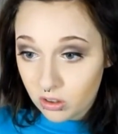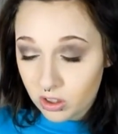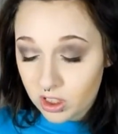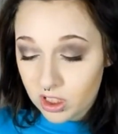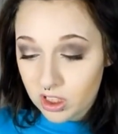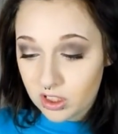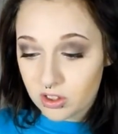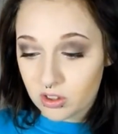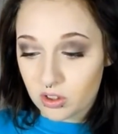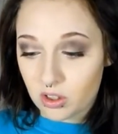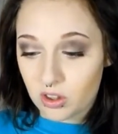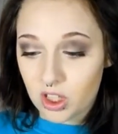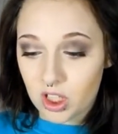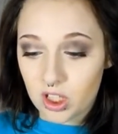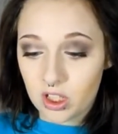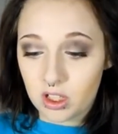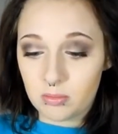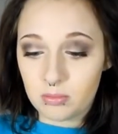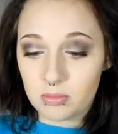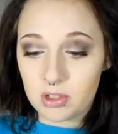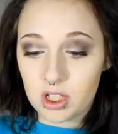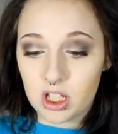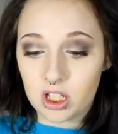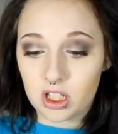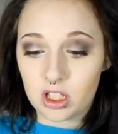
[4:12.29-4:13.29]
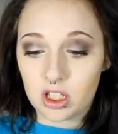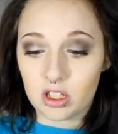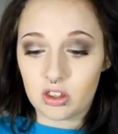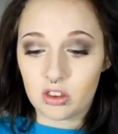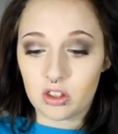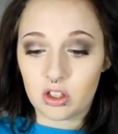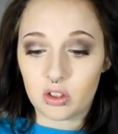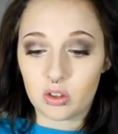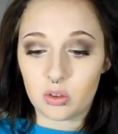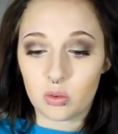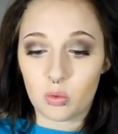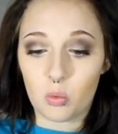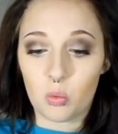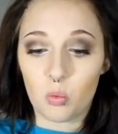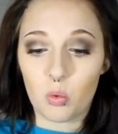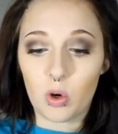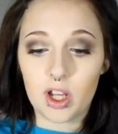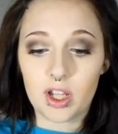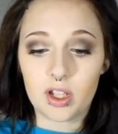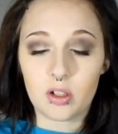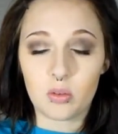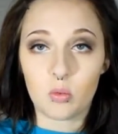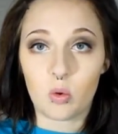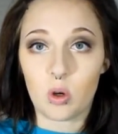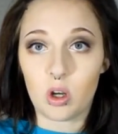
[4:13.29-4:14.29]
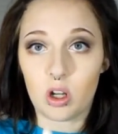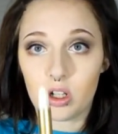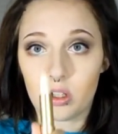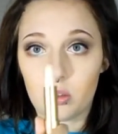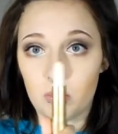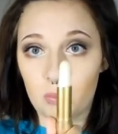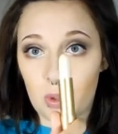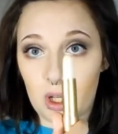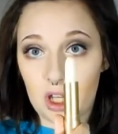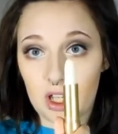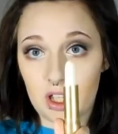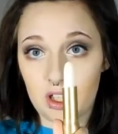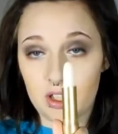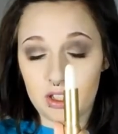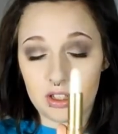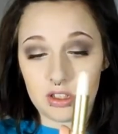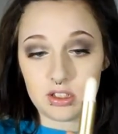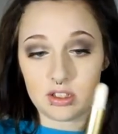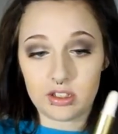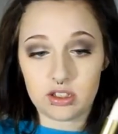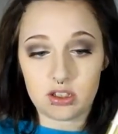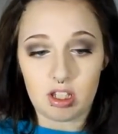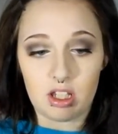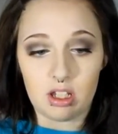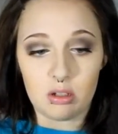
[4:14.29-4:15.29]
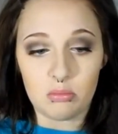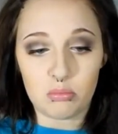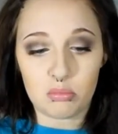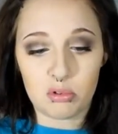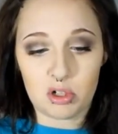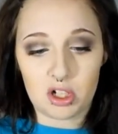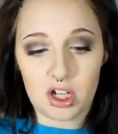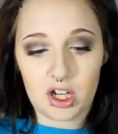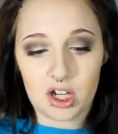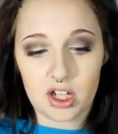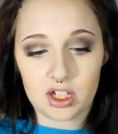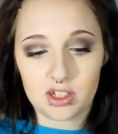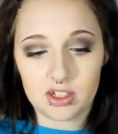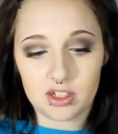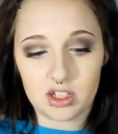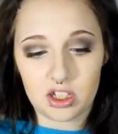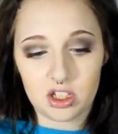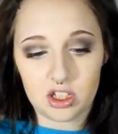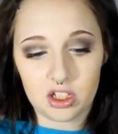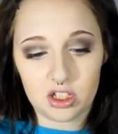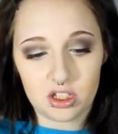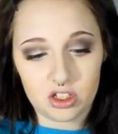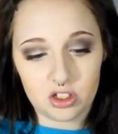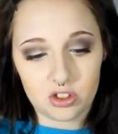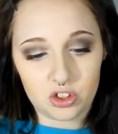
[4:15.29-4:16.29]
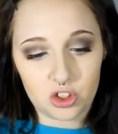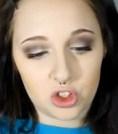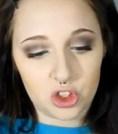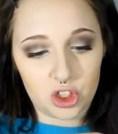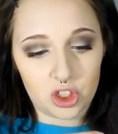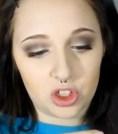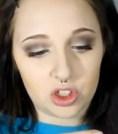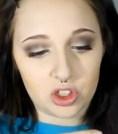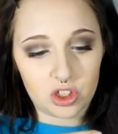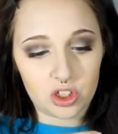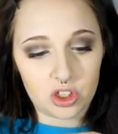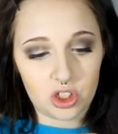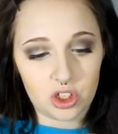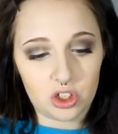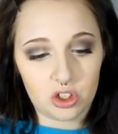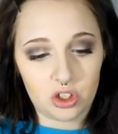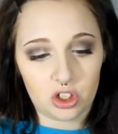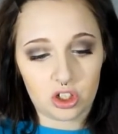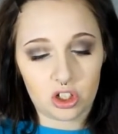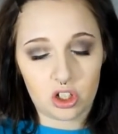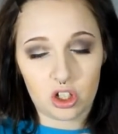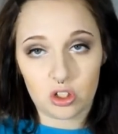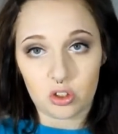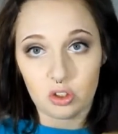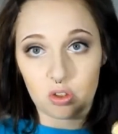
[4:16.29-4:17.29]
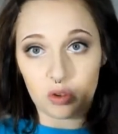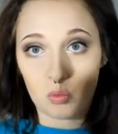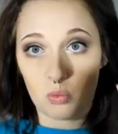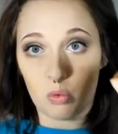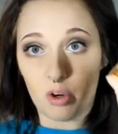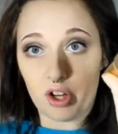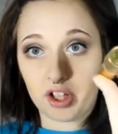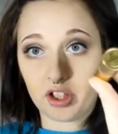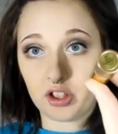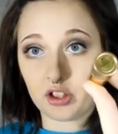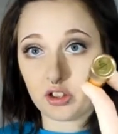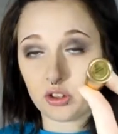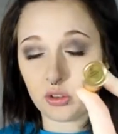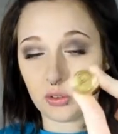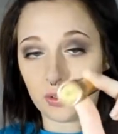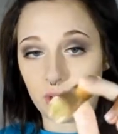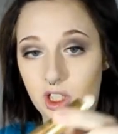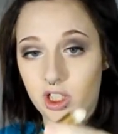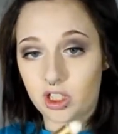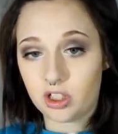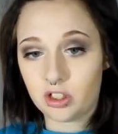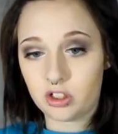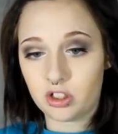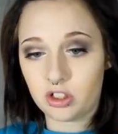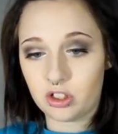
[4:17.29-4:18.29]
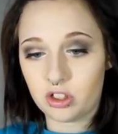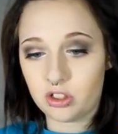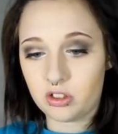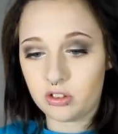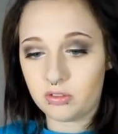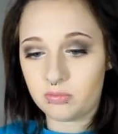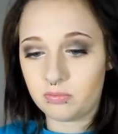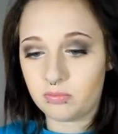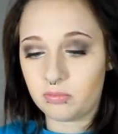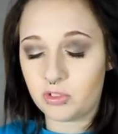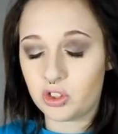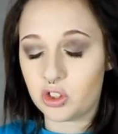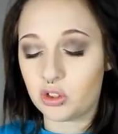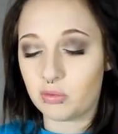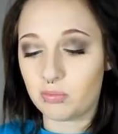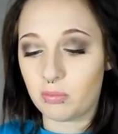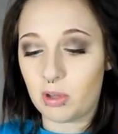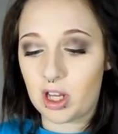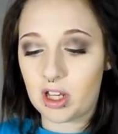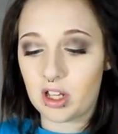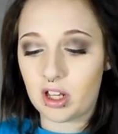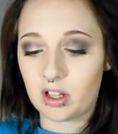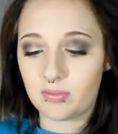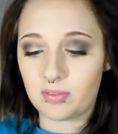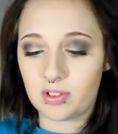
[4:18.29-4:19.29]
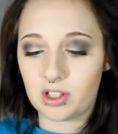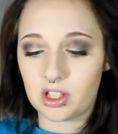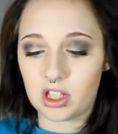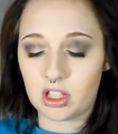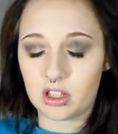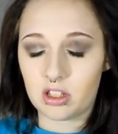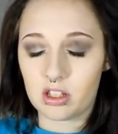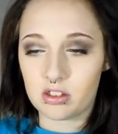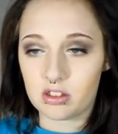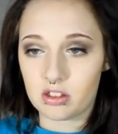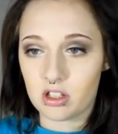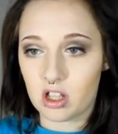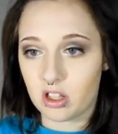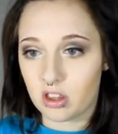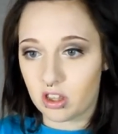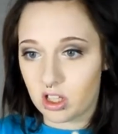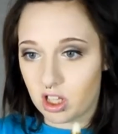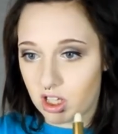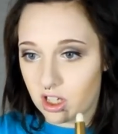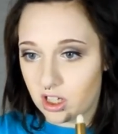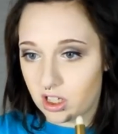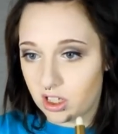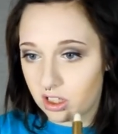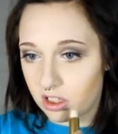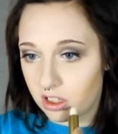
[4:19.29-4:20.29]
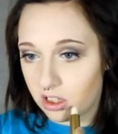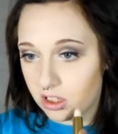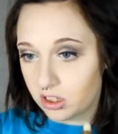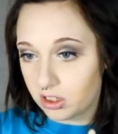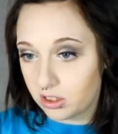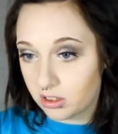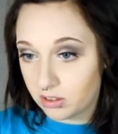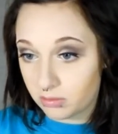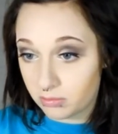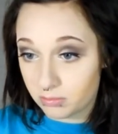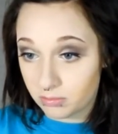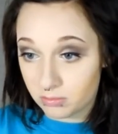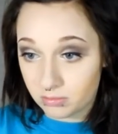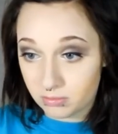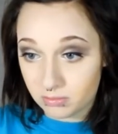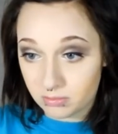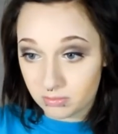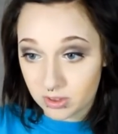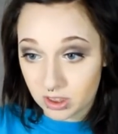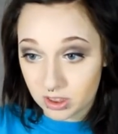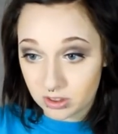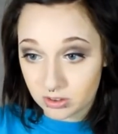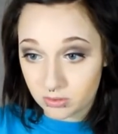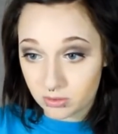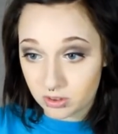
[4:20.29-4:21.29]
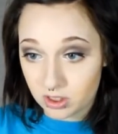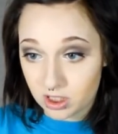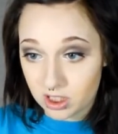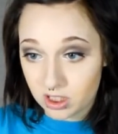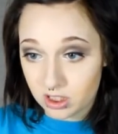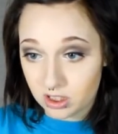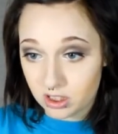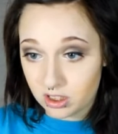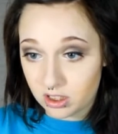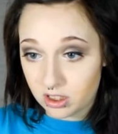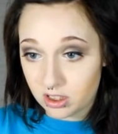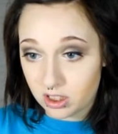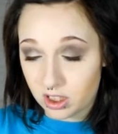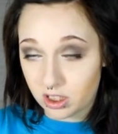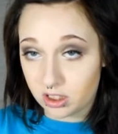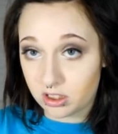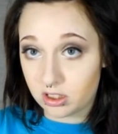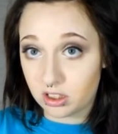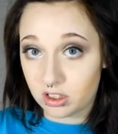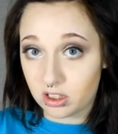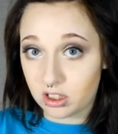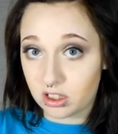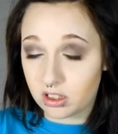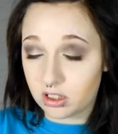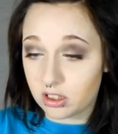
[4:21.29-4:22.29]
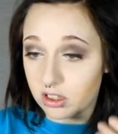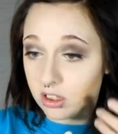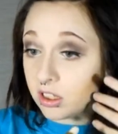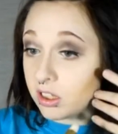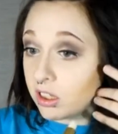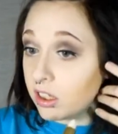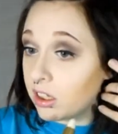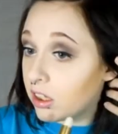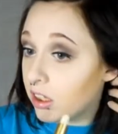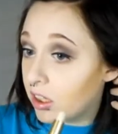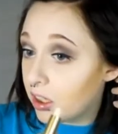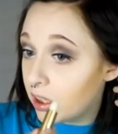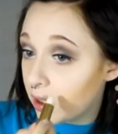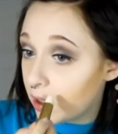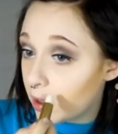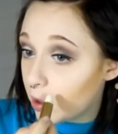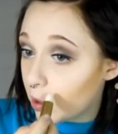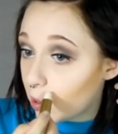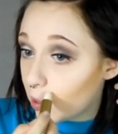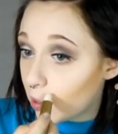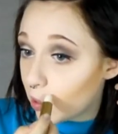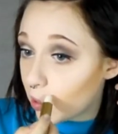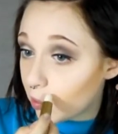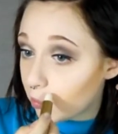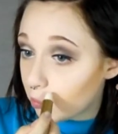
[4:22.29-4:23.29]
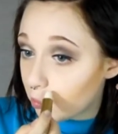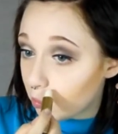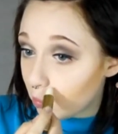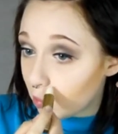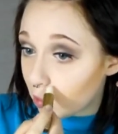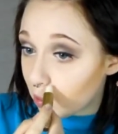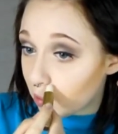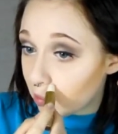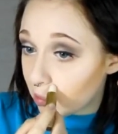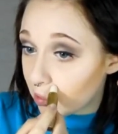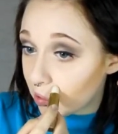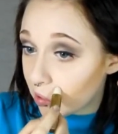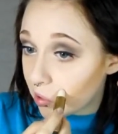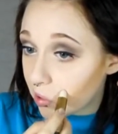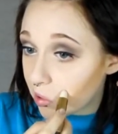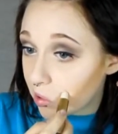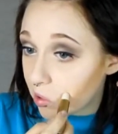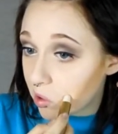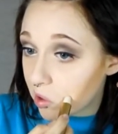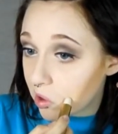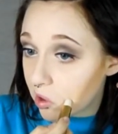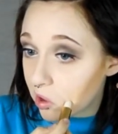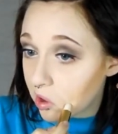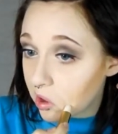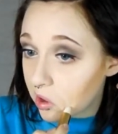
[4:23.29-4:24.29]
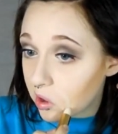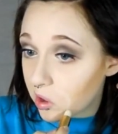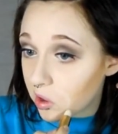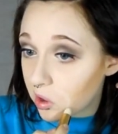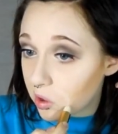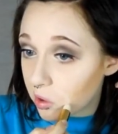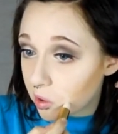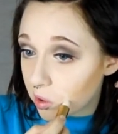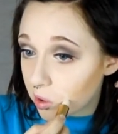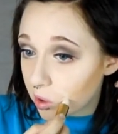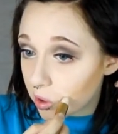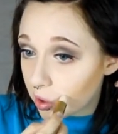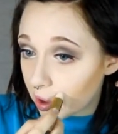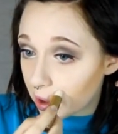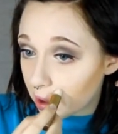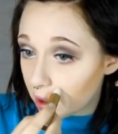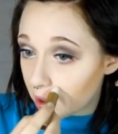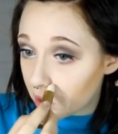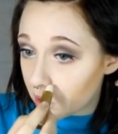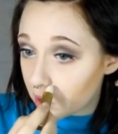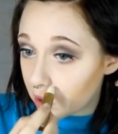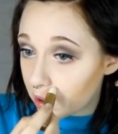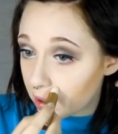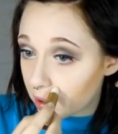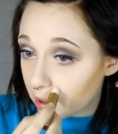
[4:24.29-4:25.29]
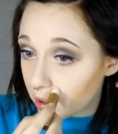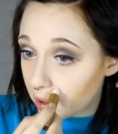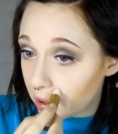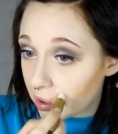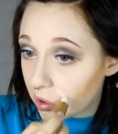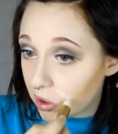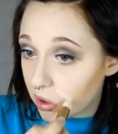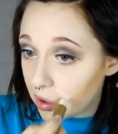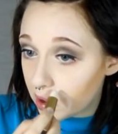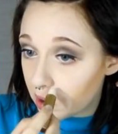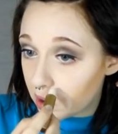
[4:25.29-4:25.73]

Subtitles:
Okay, so then I'm taking this white one by the same brand, and it's just in the color White Corrector. You might have to get this online. That's where I had to get it. And basically, I just kind of